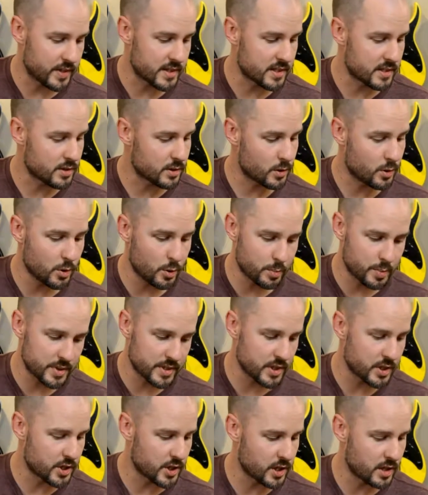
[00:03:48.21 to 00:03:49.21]
This is a cool
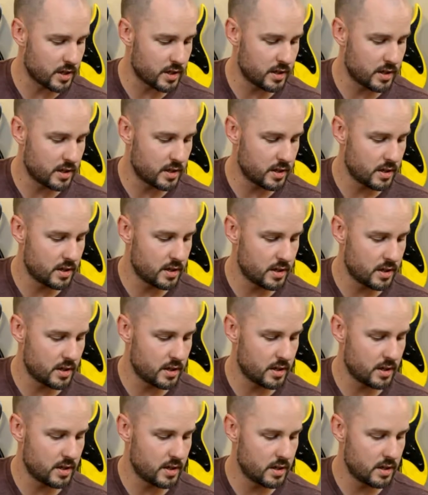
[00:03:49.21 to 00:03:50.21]
position.
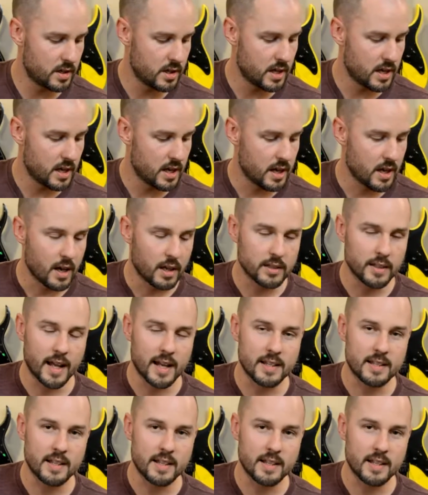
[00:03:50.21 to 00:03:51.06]
A lot